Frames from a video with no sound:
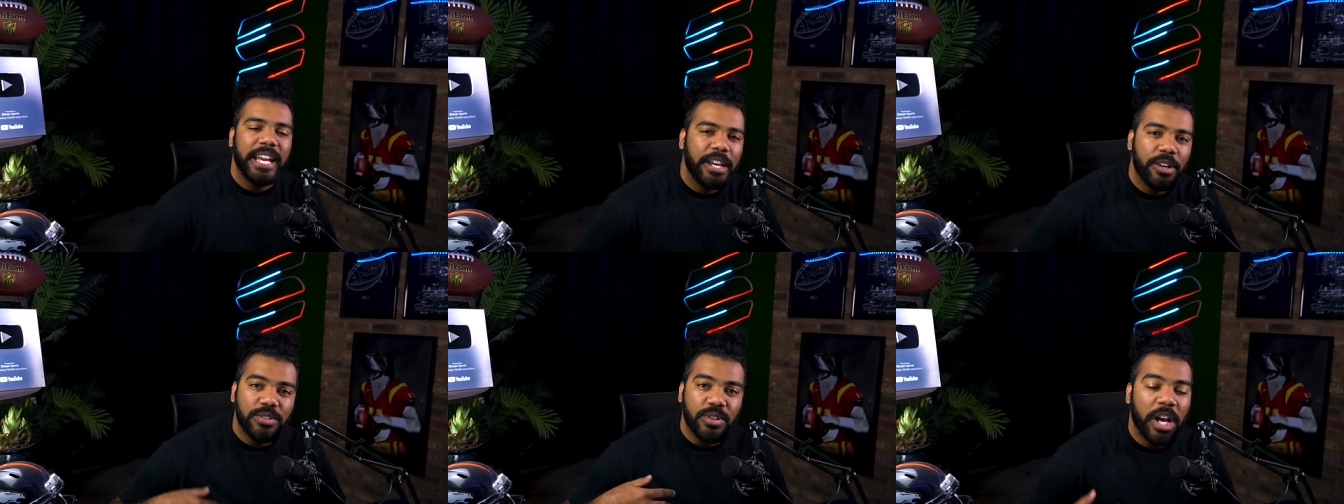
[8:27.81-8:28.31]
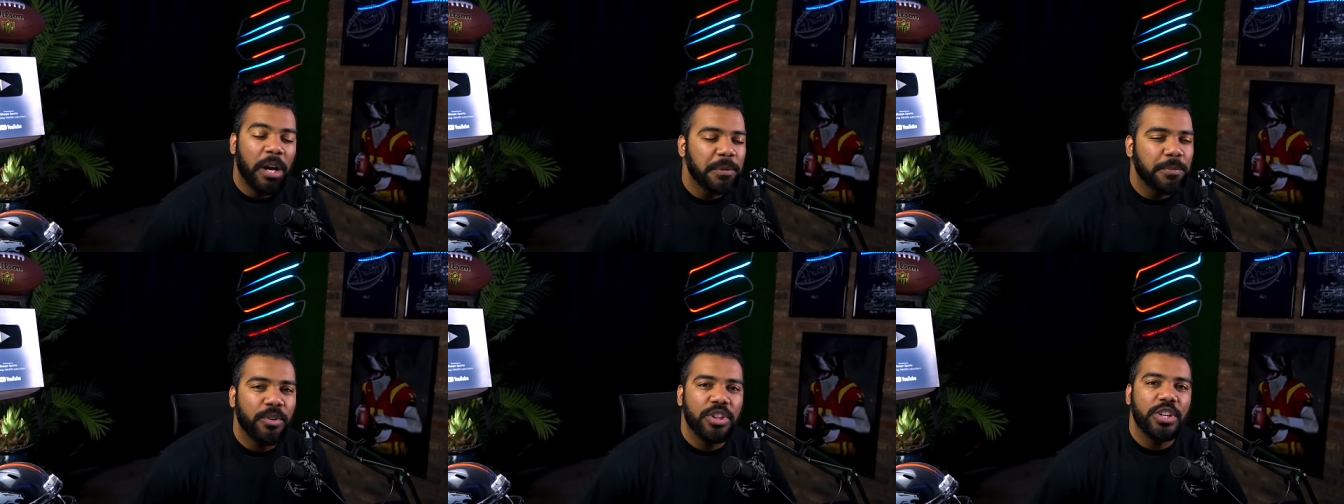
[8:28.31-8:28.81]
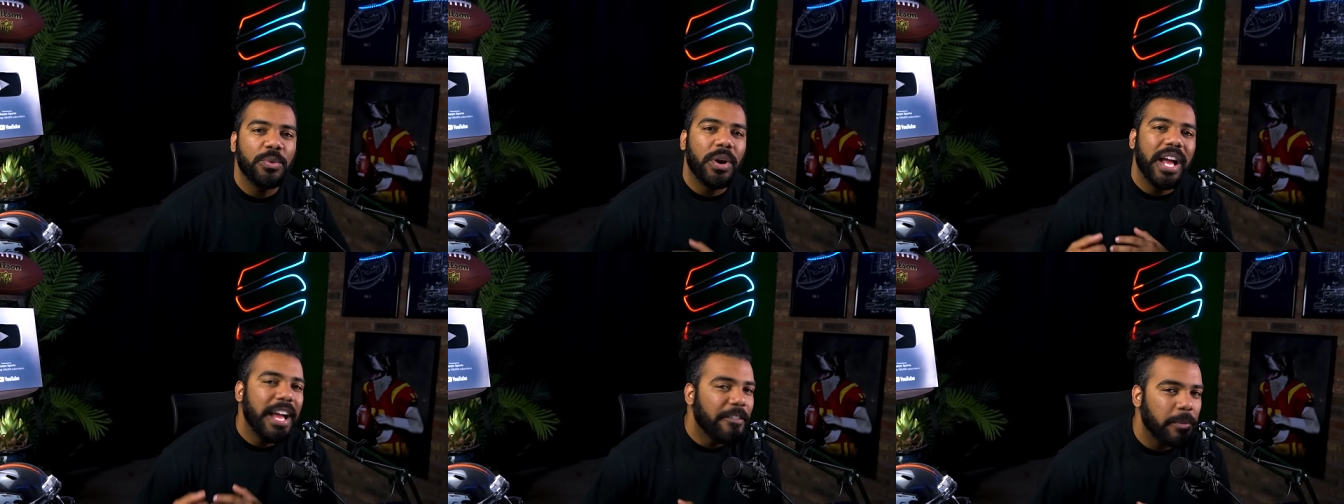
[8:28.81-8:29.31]
It also helps more than you
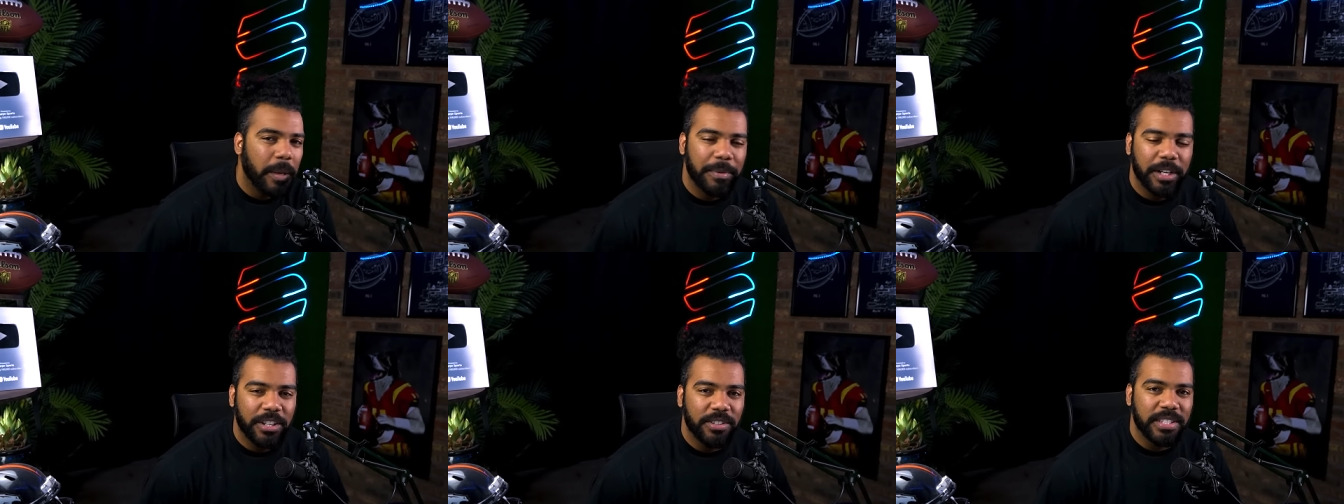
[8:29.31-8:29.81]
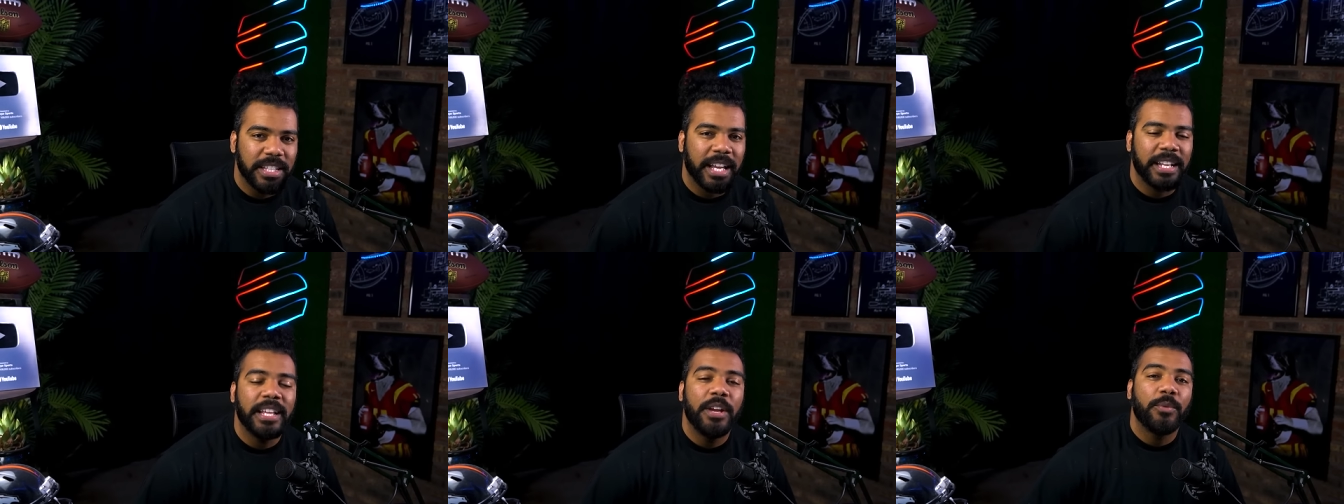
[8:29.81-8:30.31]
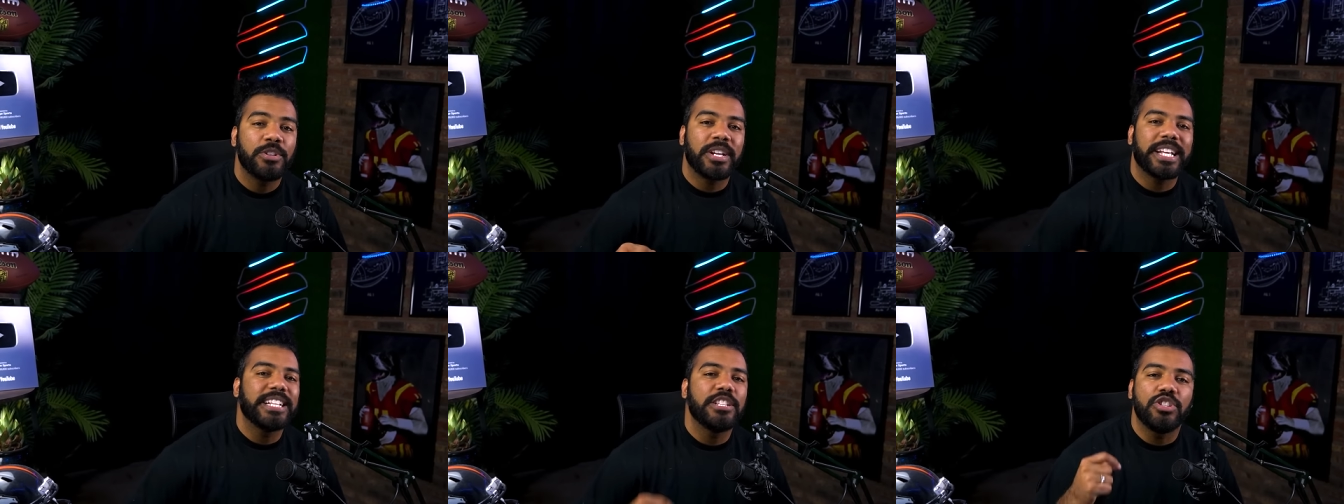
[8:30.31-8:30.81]
will ever be able to understand. We're trying
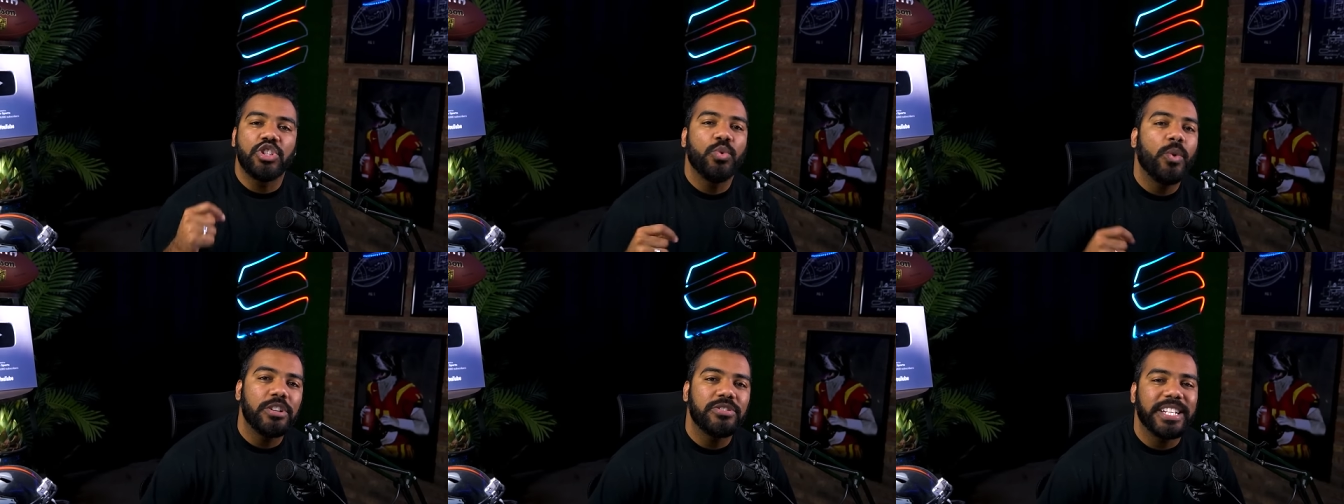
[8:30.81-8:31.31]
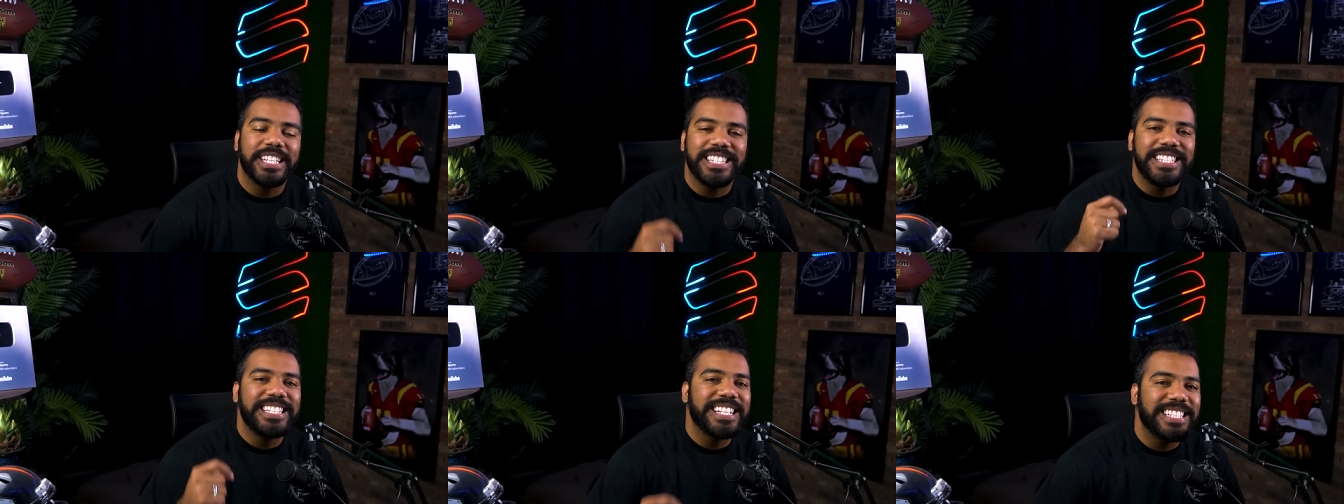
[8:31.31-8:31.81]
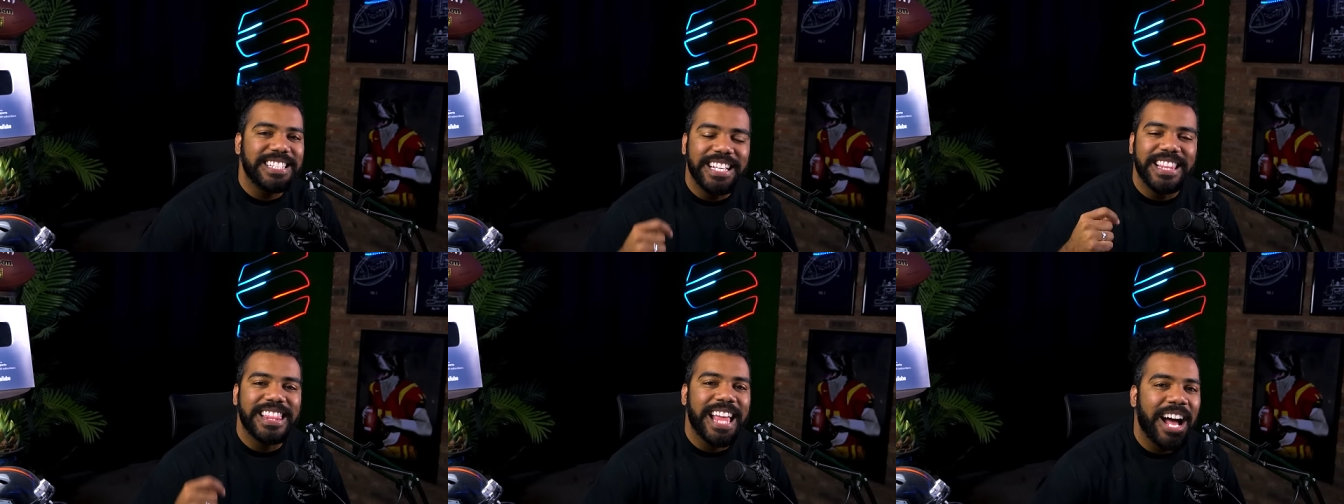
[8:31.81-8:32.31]
to get to
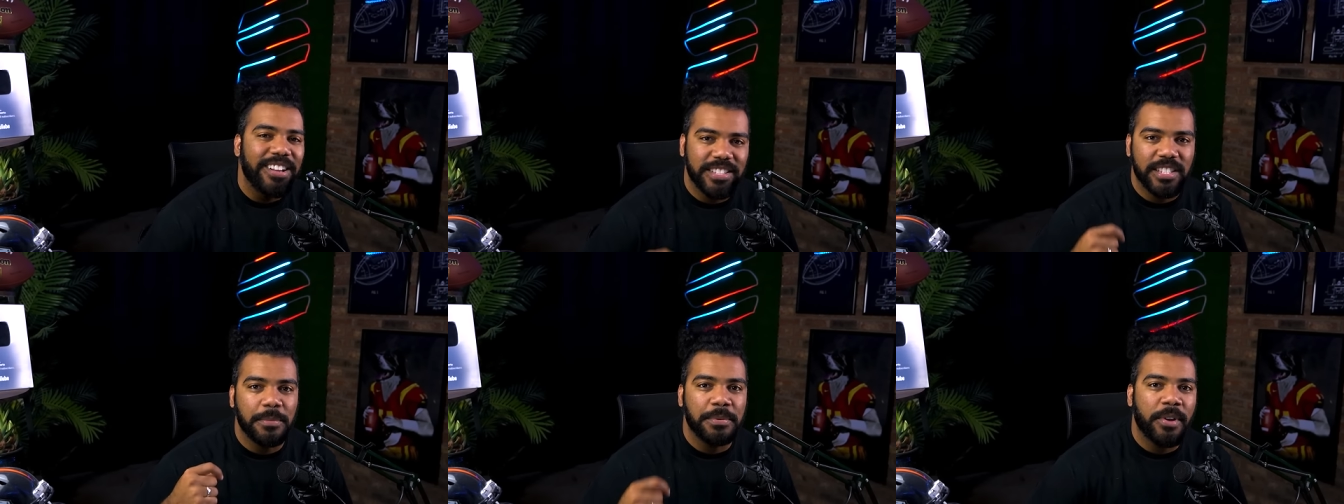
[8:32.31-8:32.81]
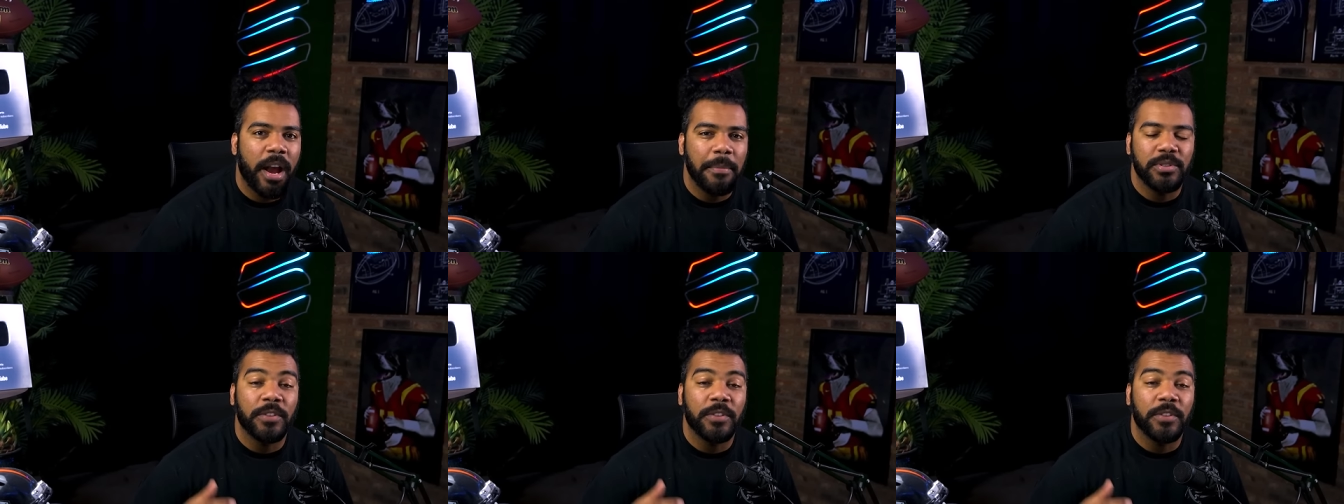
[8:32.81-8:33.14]
260,000 subscribers.